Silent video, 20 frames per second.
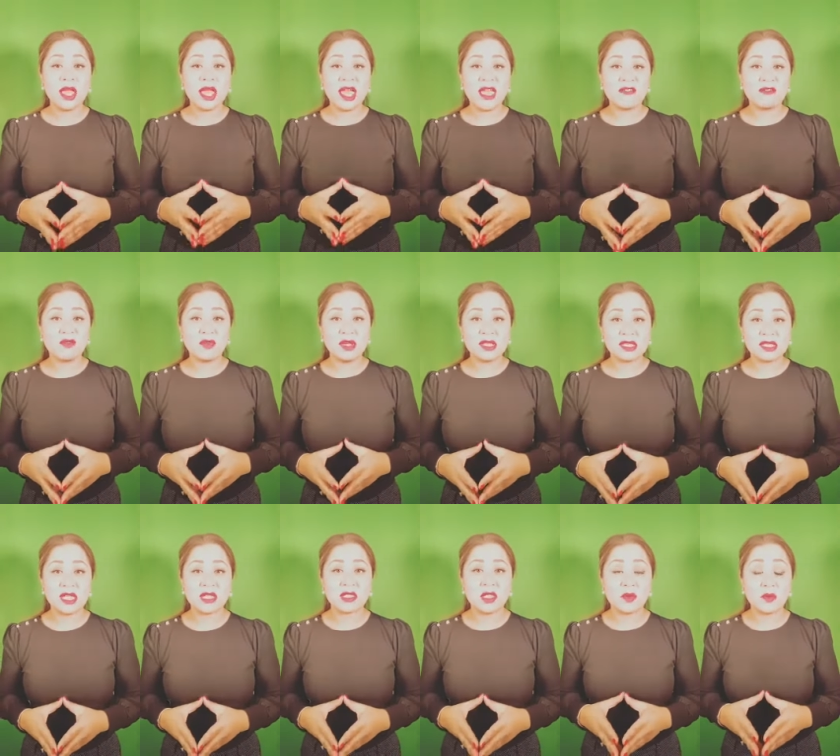if we
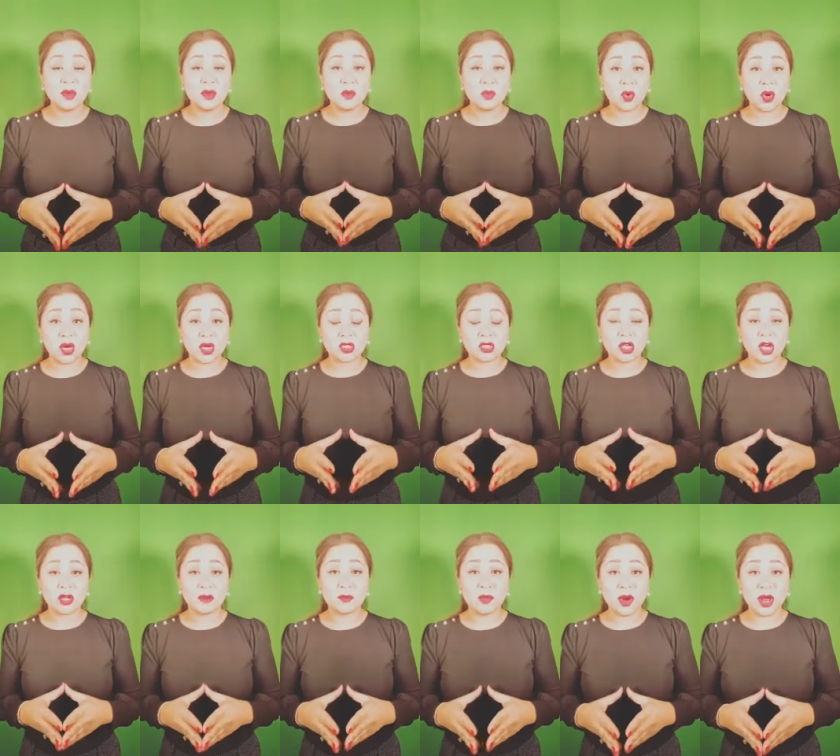said that we worked
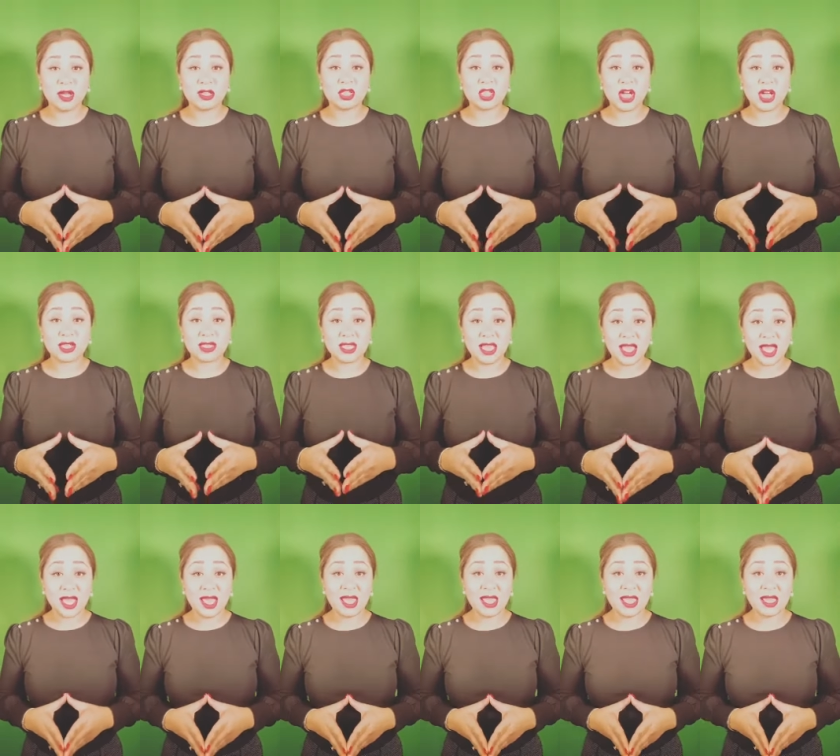on project
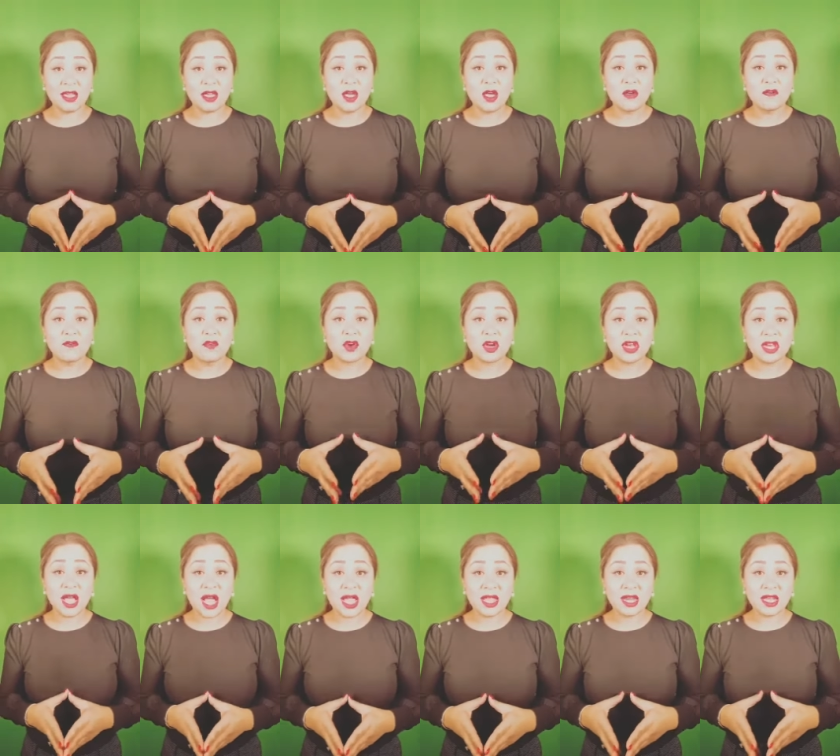A for
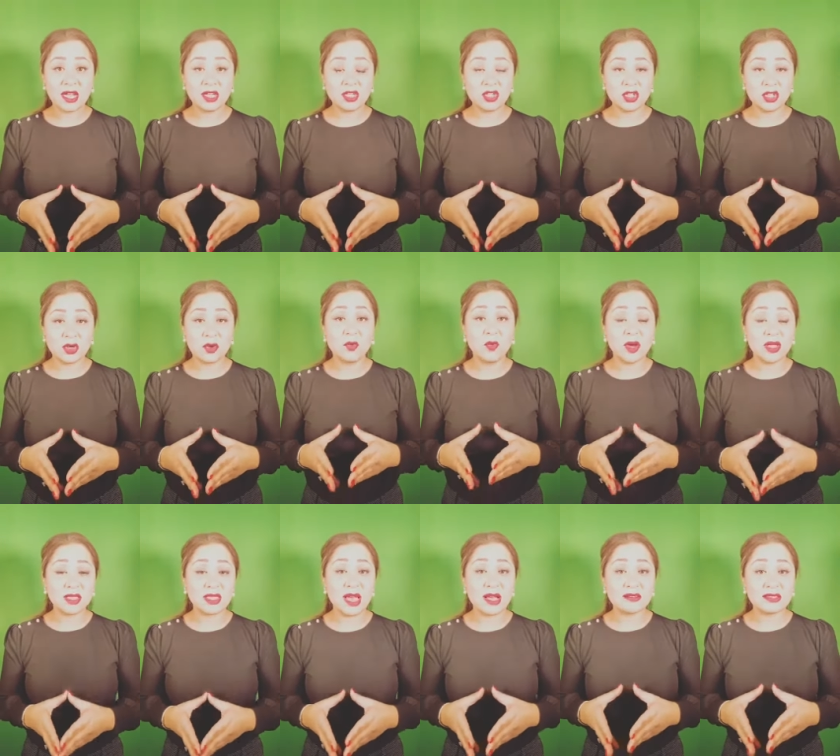
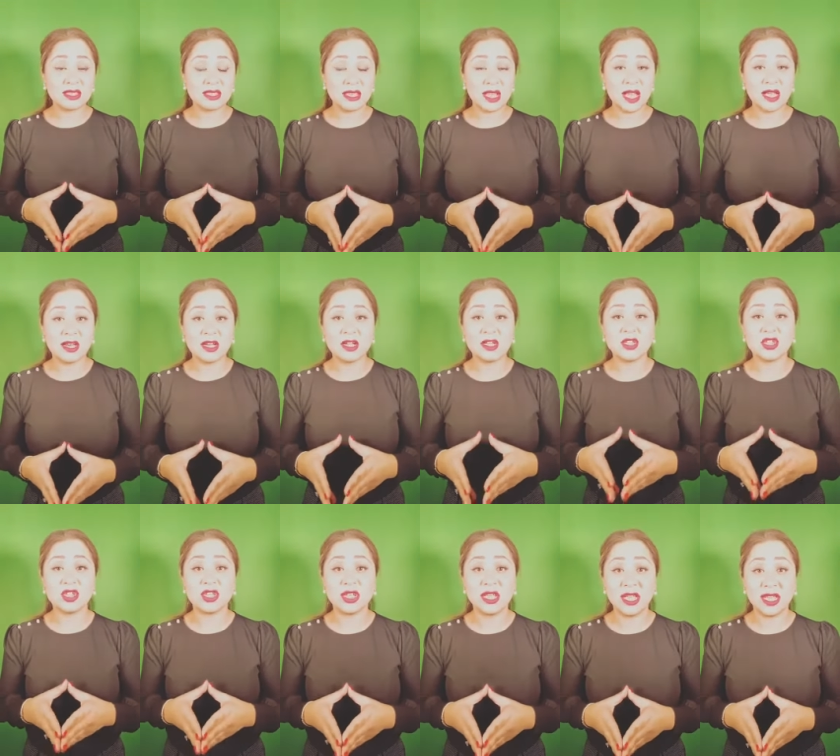
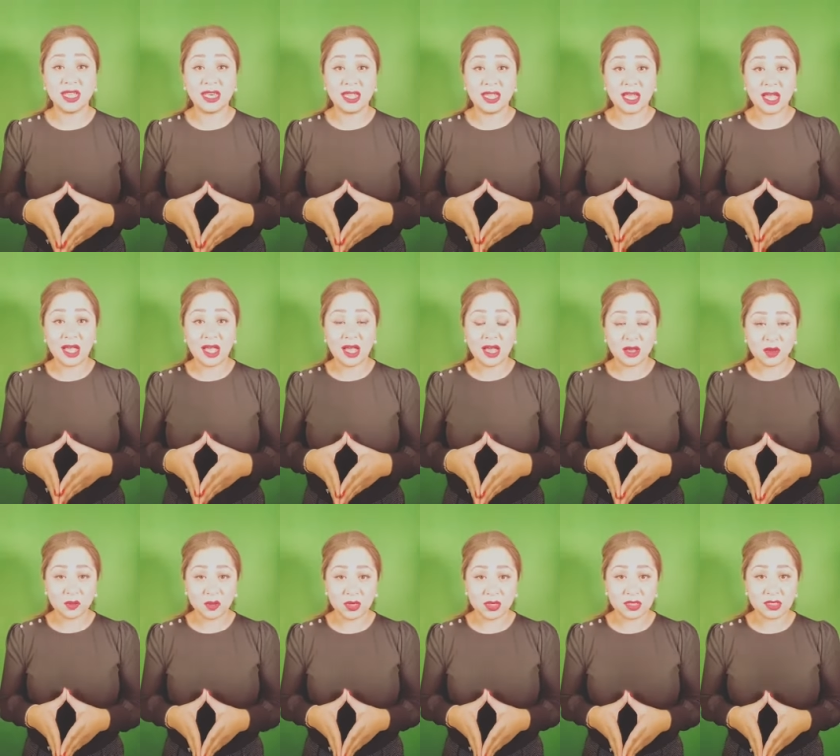1,980
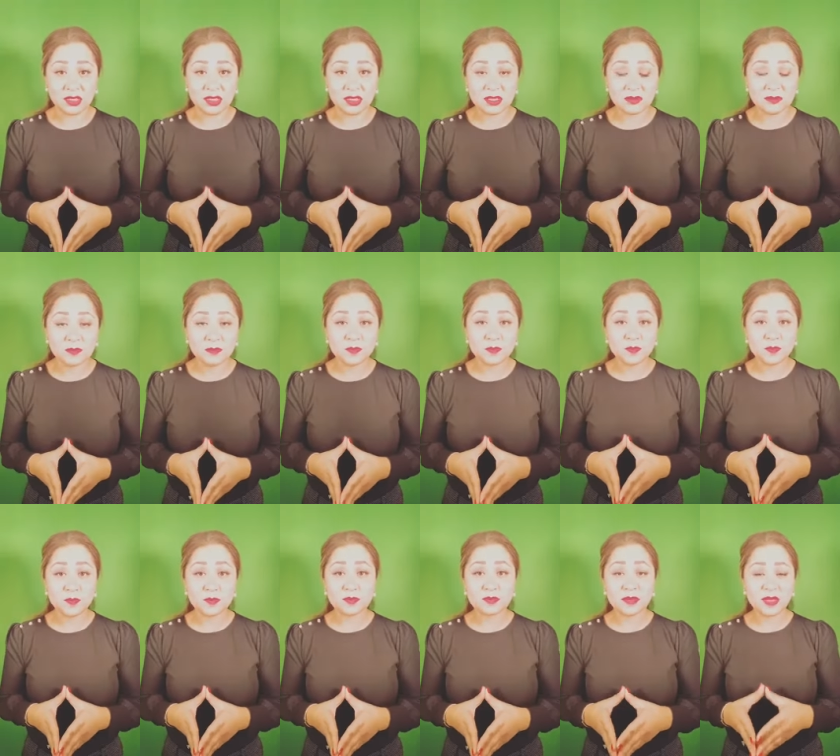hours,
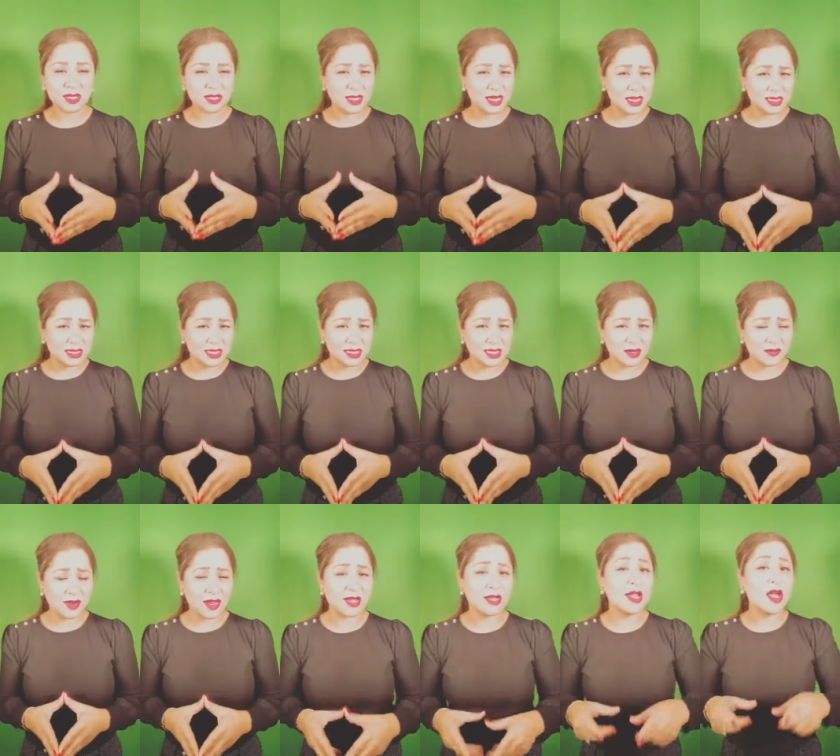did I say
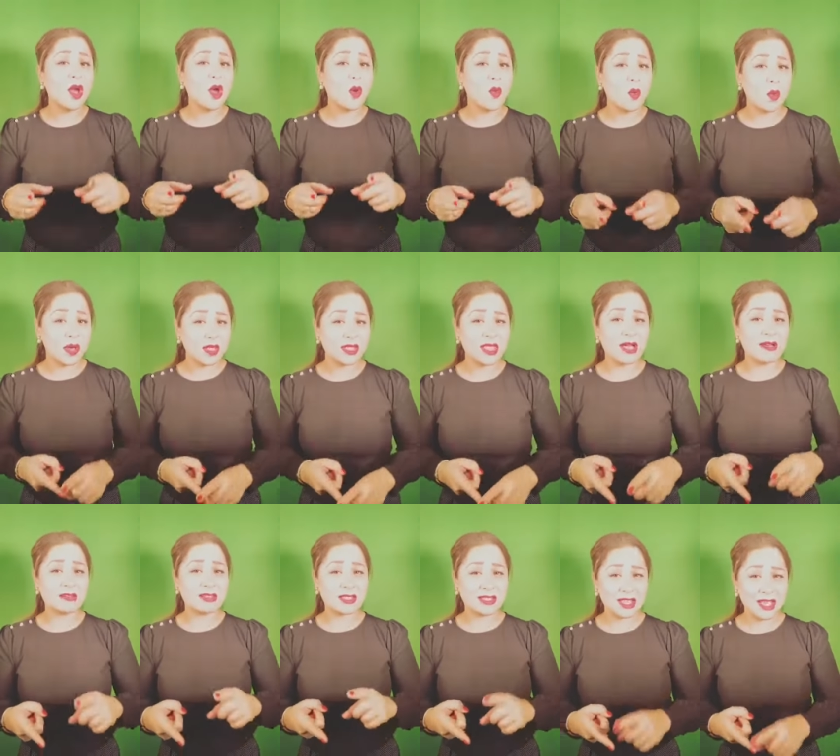that right?
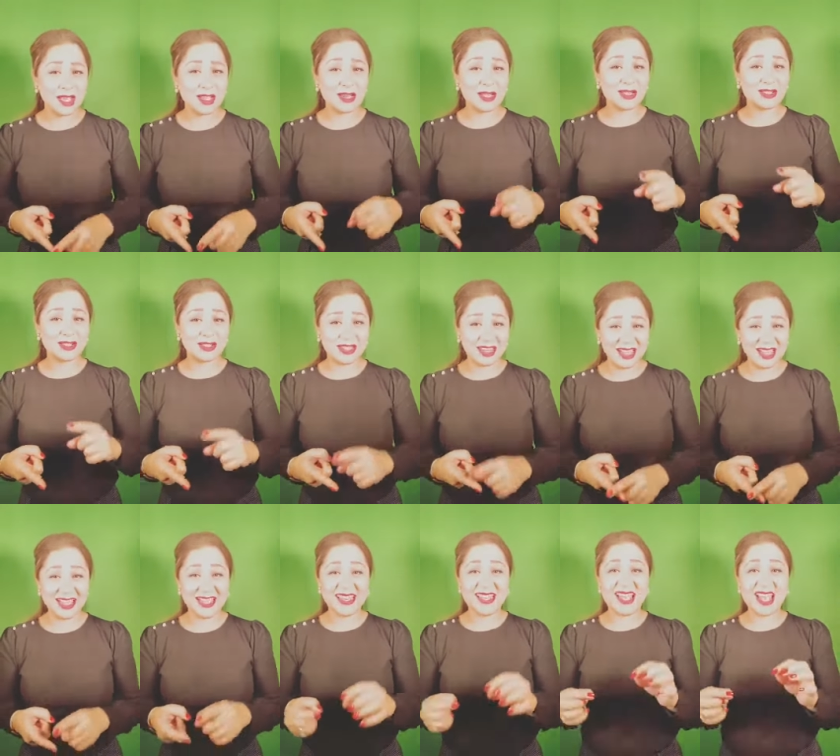
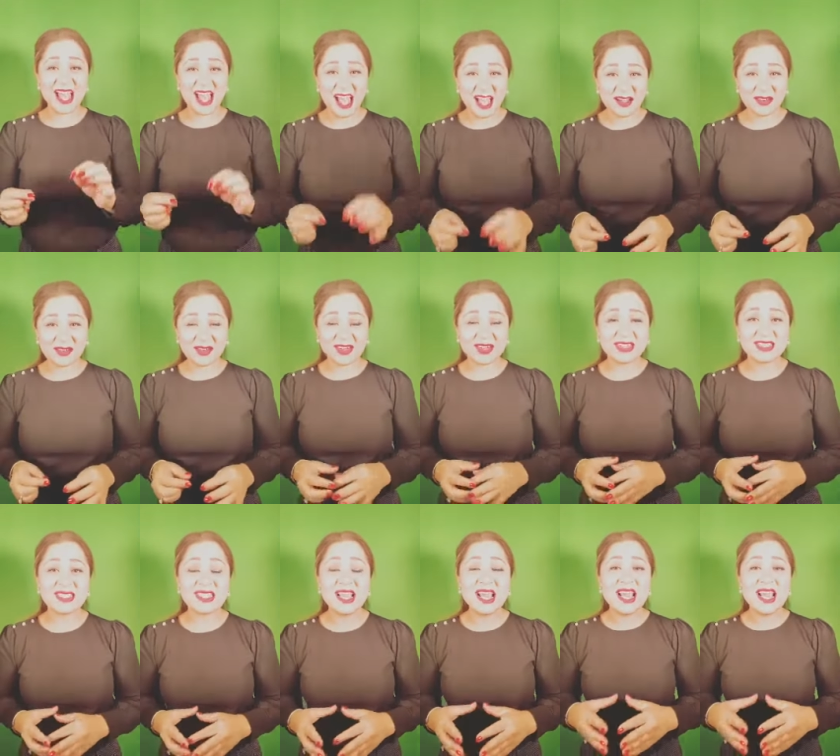1,980 hours,